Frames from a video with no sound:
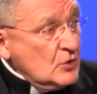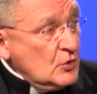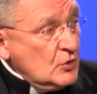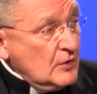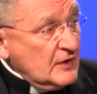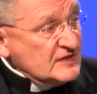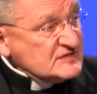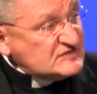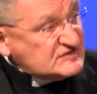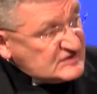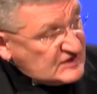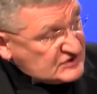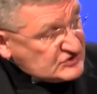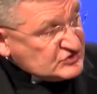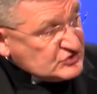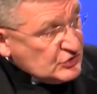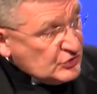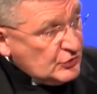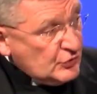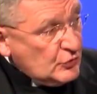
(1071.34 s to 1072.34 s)
or a
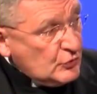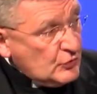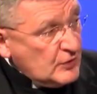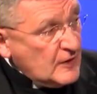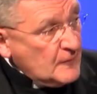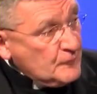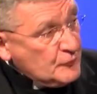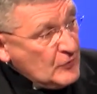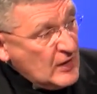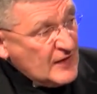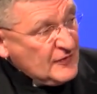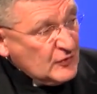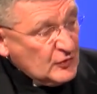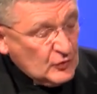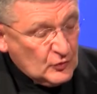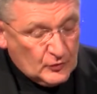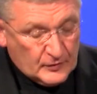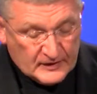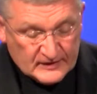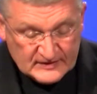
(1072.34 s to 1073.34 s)
sister or a brother
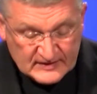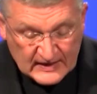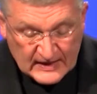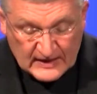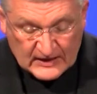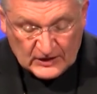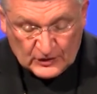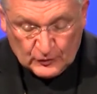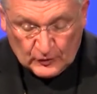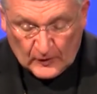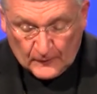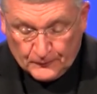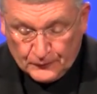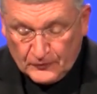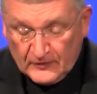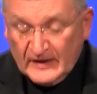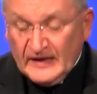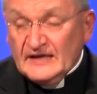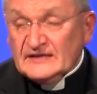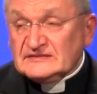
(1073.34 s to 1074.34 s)
or a deacon or a
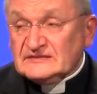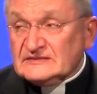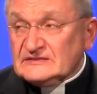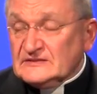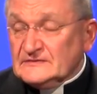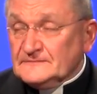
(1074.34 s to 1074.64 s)
priest.